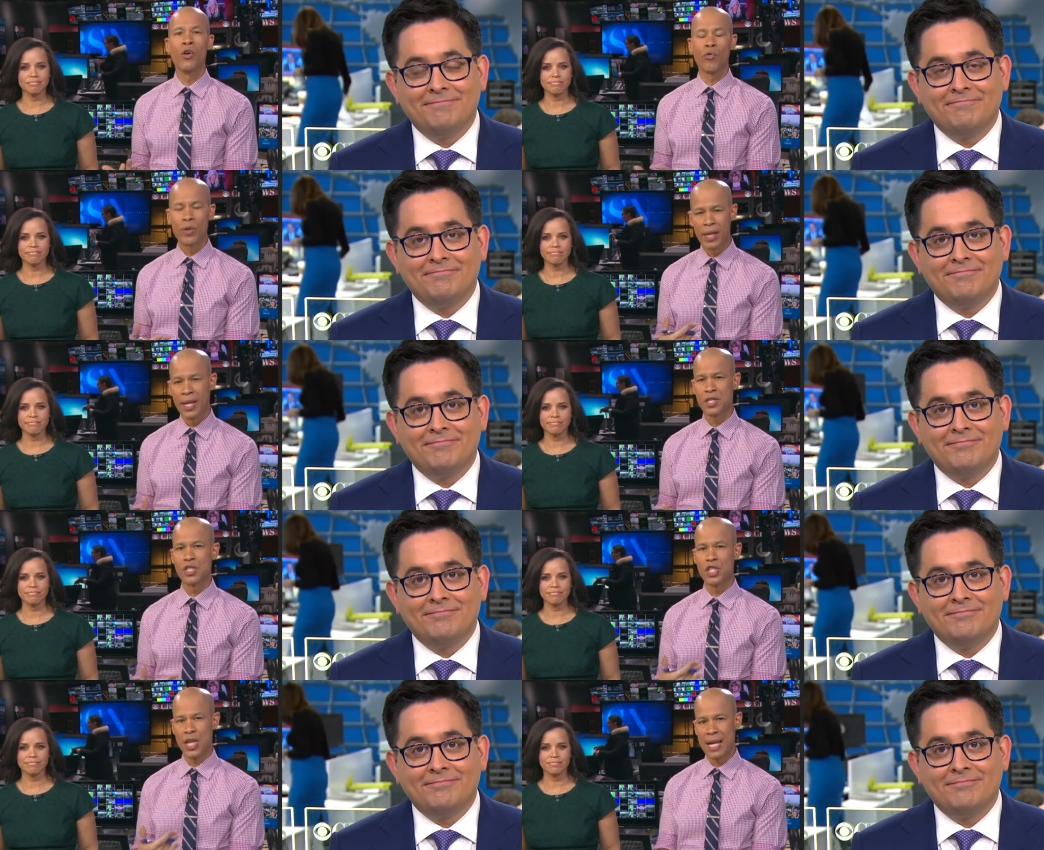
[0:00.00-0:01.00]

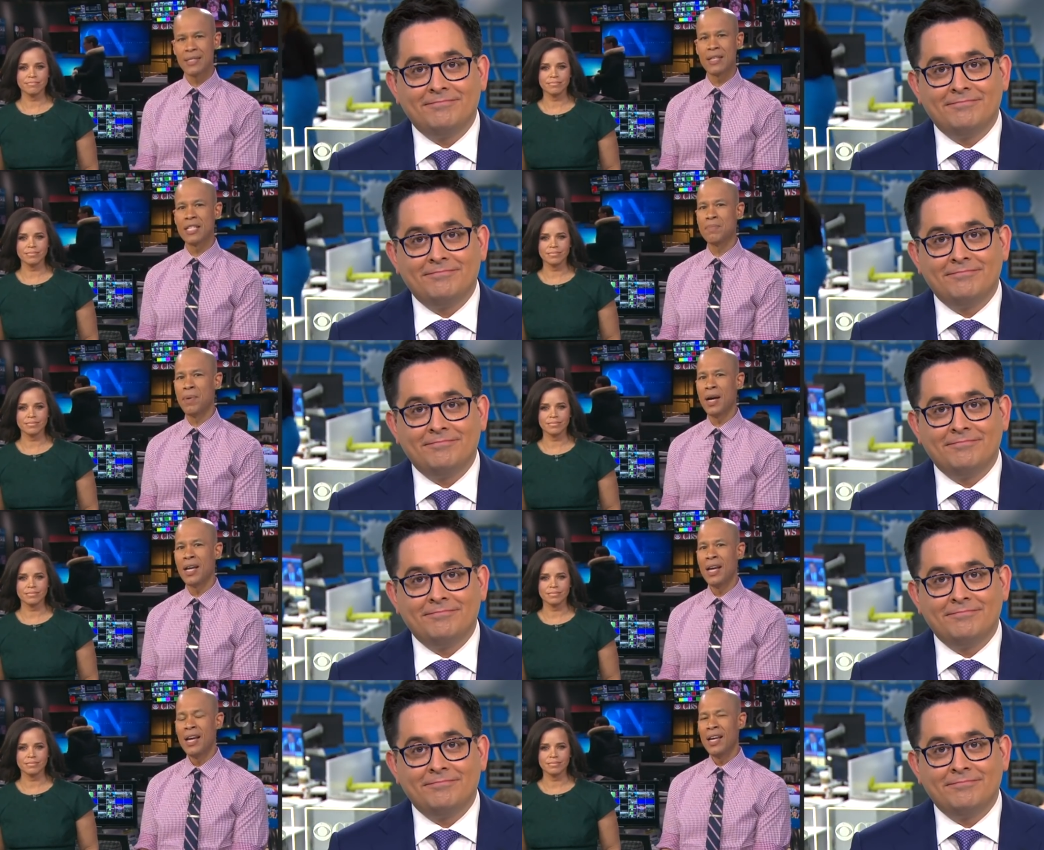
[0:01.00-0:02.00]
Speaker 1: reelection chances, but